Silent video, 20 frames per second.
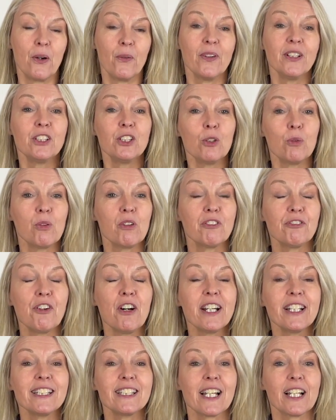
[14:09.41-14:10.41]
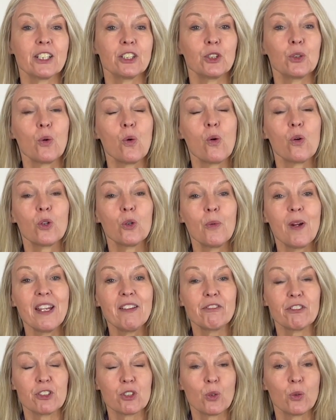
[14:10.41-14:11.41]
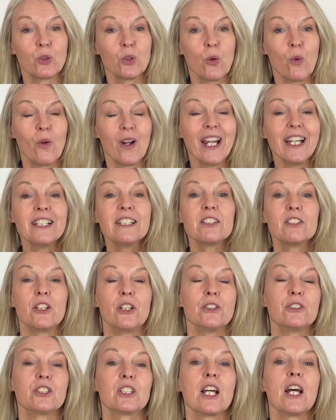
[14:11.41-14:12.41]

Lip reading: and you will find that your quavers or your eighth notes